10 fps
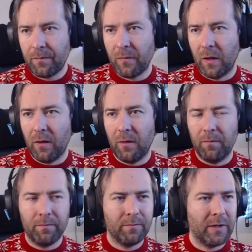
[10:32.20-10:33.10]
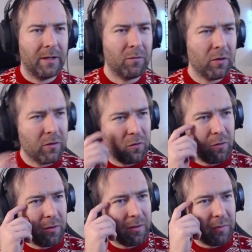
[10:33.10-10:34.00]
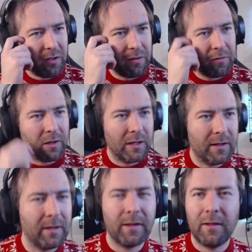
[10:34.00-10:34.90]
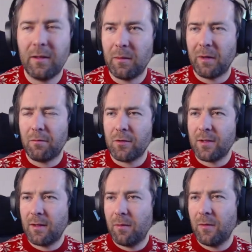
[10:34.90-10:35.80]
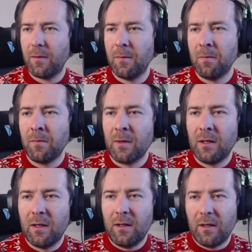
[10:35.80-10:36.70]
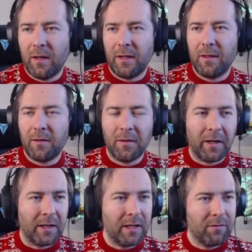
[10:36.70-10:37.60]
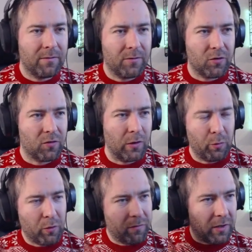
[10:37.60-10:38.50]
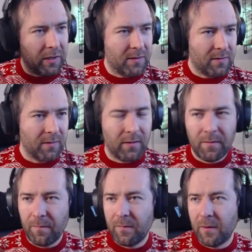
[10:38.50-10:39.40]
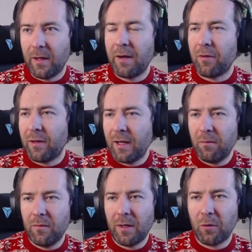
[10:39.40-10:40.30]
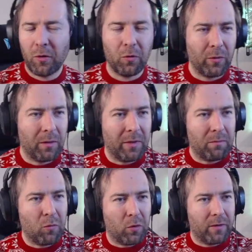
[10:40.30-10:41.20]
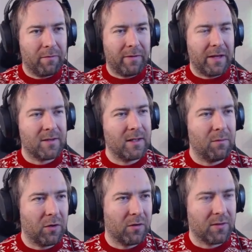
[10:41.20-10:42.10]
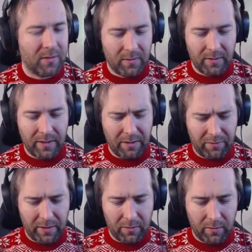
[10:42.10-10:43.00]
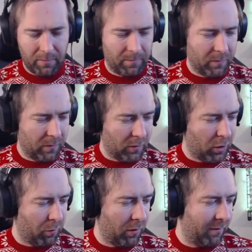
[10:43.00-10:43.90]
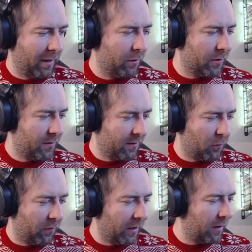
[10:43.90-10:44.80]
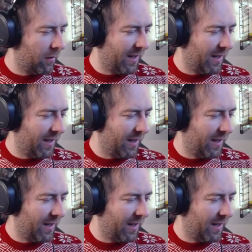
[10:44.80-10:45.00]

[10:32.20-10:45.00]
And I'm gonna do it a bit differently than I did in my first attempt. I did the naive, just loop over the list every time. I'm gonna do it a bit more fancy because I've had a couple of hours to think.